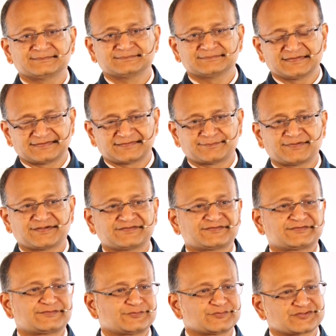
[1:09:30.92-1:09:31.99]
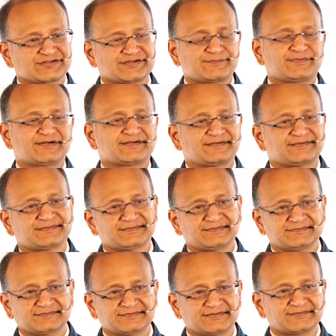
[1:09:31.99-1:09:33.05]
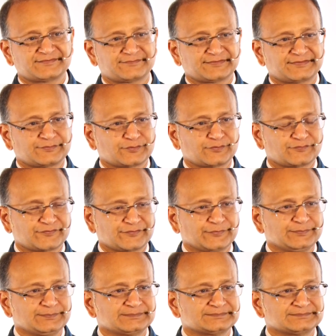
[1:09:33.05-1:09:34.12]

It's a pleasure to share my learnings with all of you,